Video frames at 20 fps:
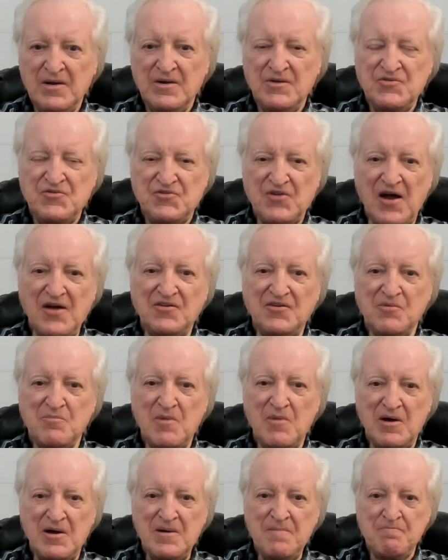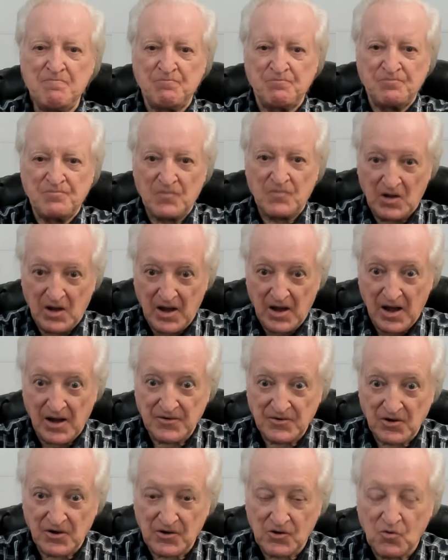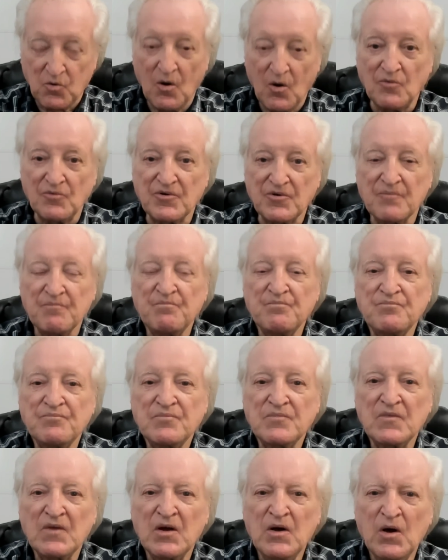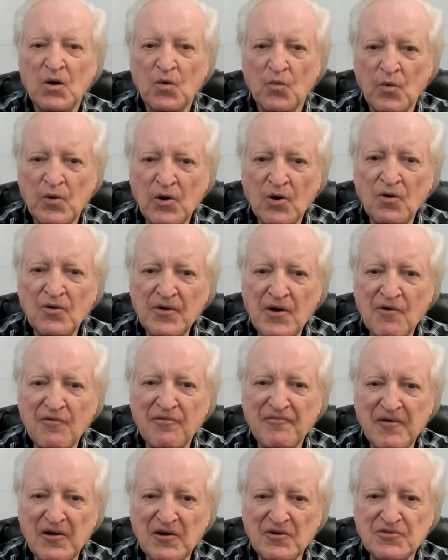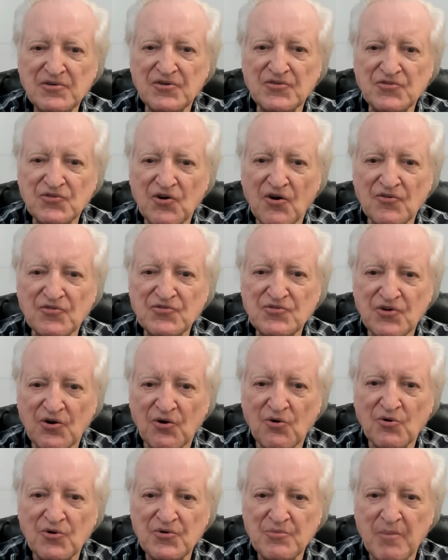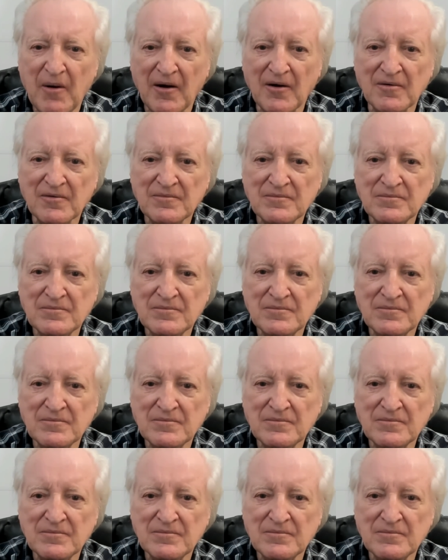say to me, and I quote, "We all know filters cost you horsepower."